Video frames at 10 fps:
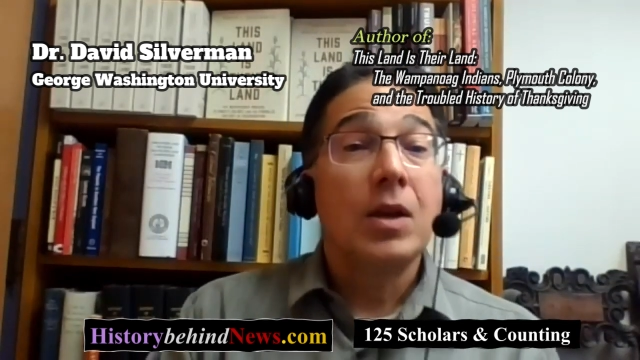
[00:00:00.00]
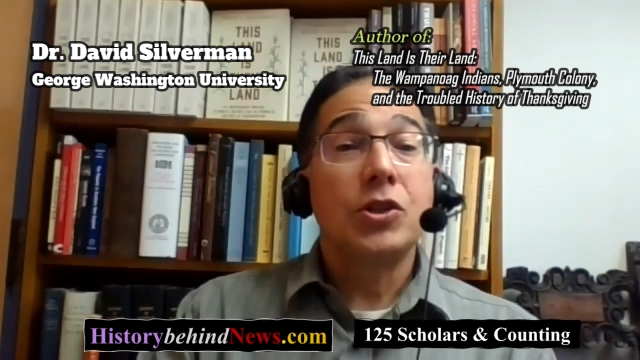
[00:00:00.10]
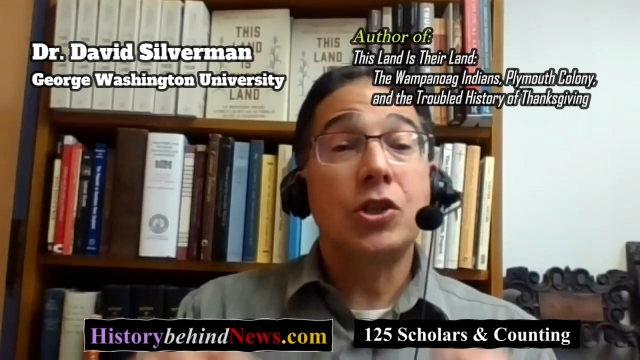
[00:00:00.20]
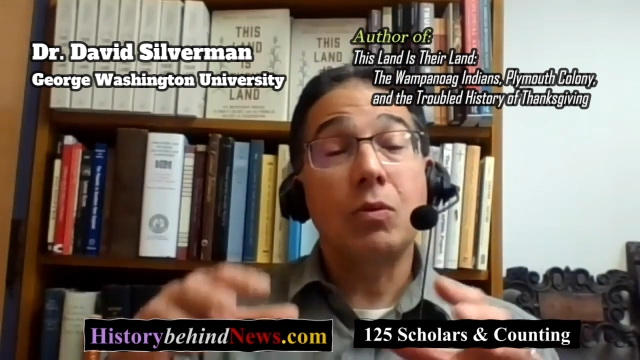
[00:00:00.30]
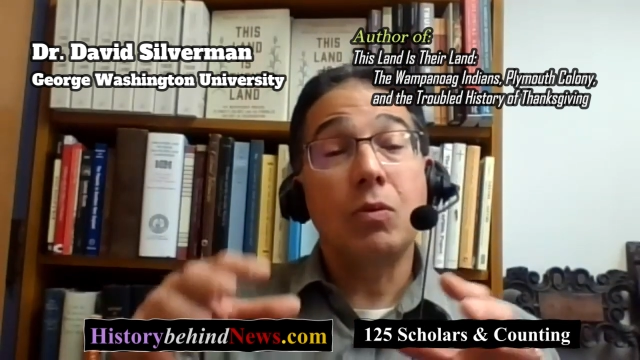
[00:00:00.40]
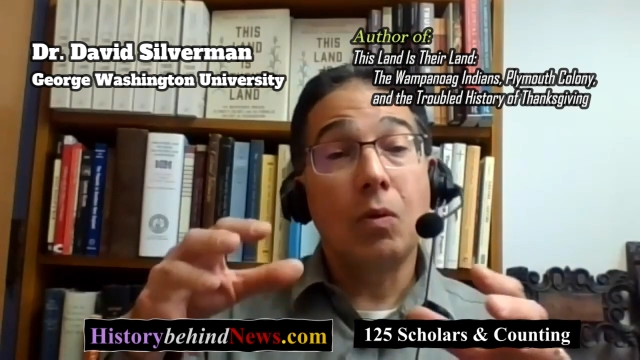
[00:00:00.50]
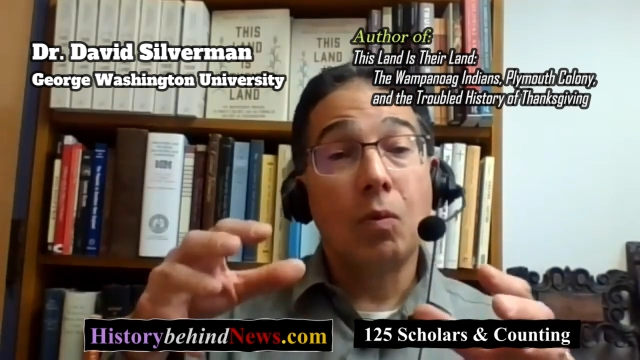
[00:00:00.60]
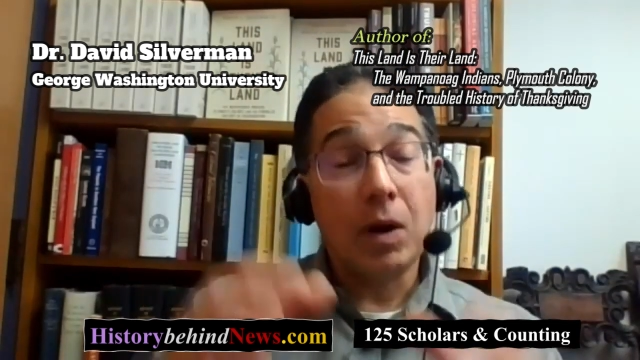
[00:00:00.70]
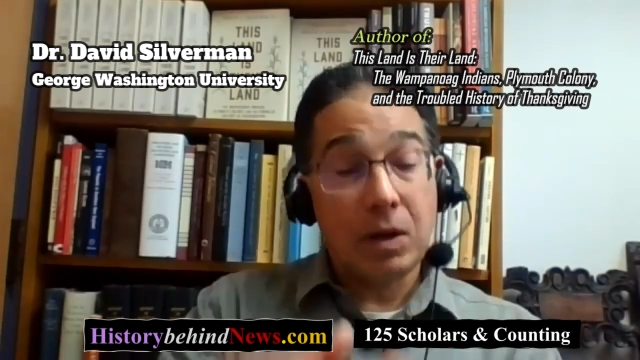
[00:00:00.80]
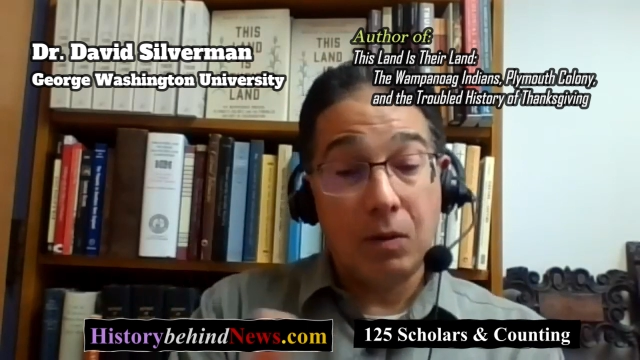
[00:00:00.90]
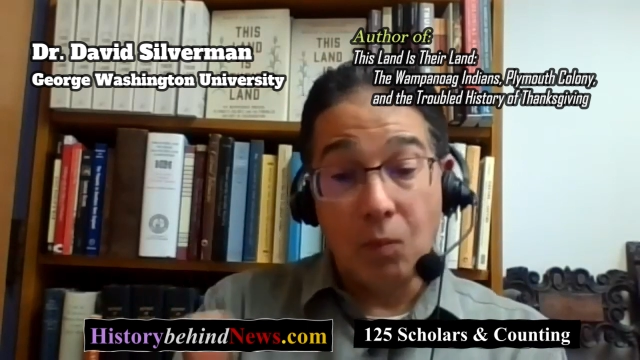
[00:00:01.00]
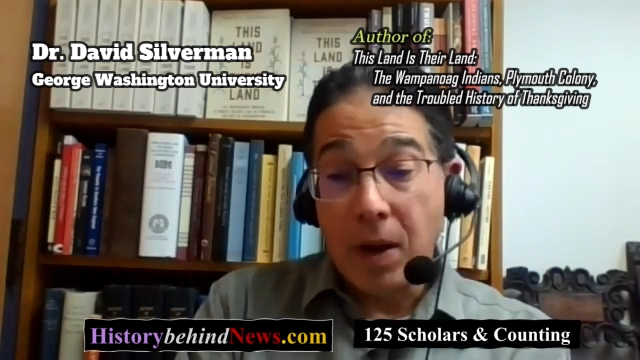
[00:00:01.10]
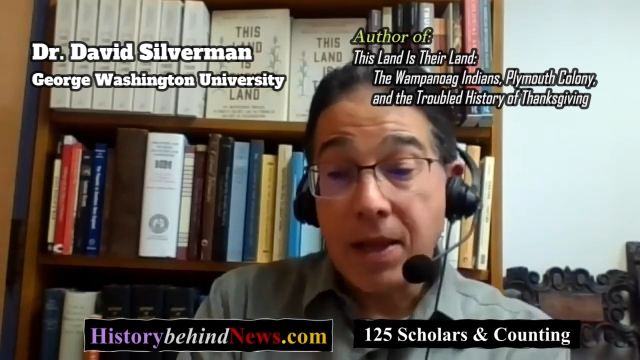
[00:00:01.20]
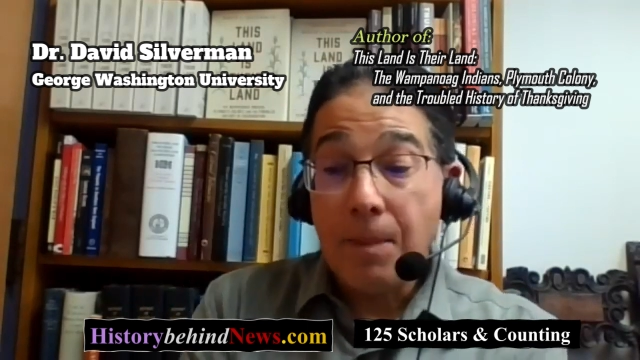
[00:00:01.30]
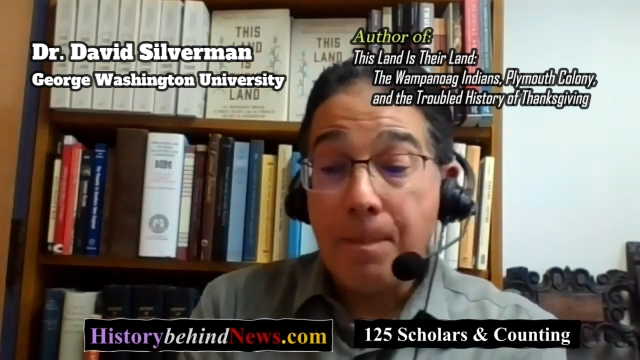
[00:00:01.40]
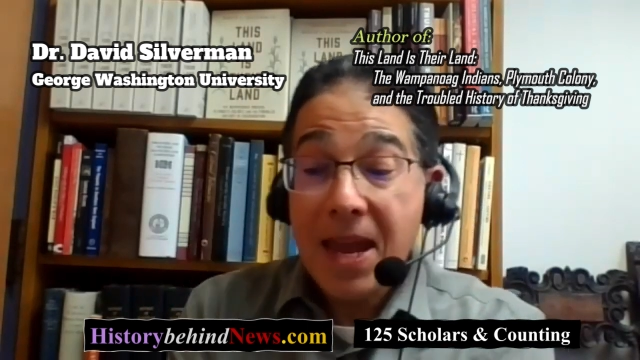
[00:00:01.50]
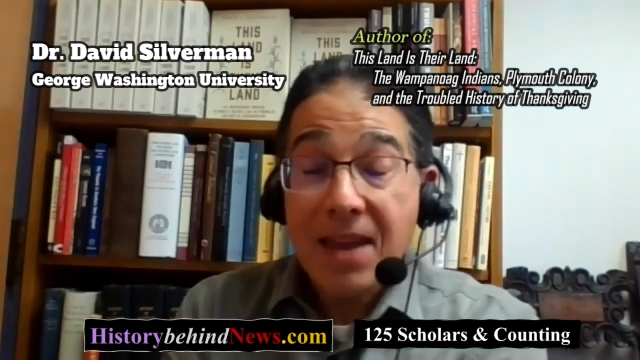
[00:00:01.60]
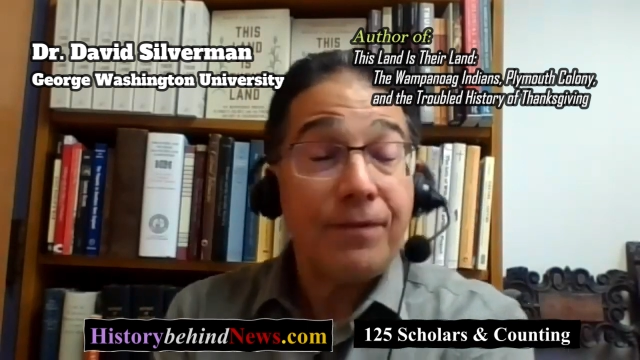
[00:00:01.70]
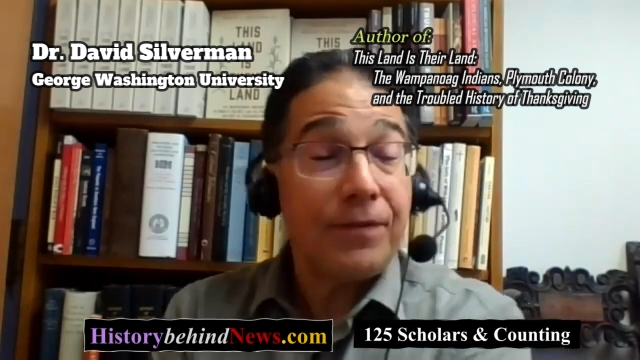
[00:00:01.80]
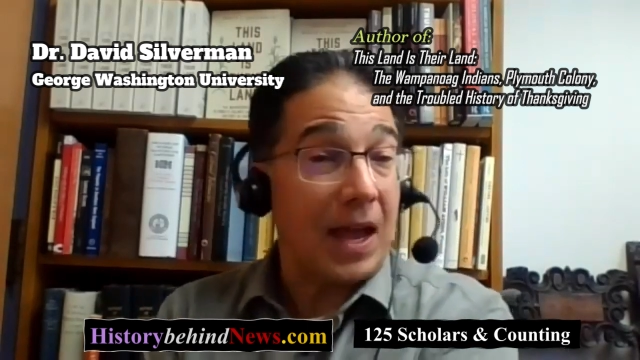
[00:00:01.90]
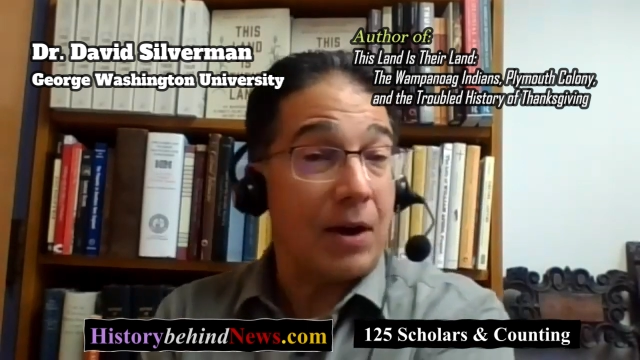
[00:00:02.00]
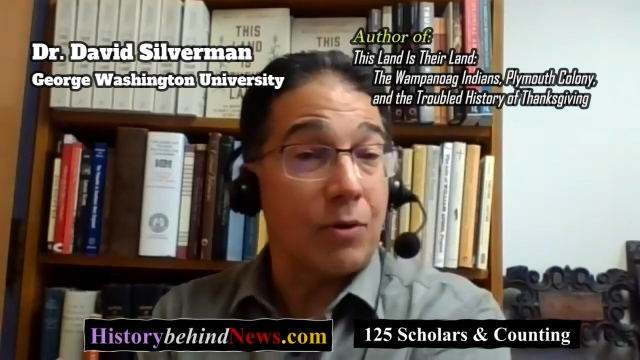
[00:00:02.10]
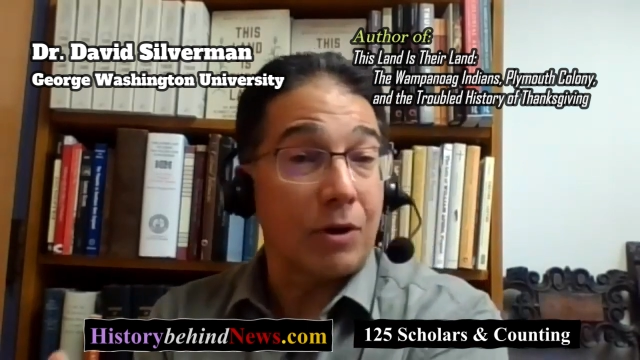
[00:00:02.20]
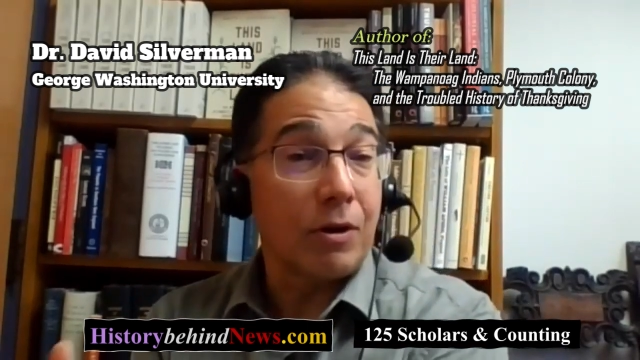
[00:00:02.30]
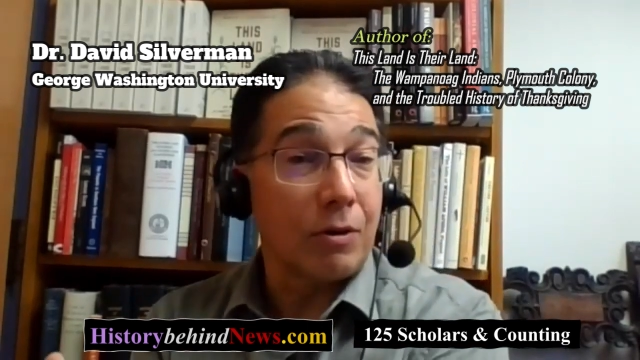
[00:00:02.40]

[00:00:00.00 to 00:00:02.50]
So when the Mayflower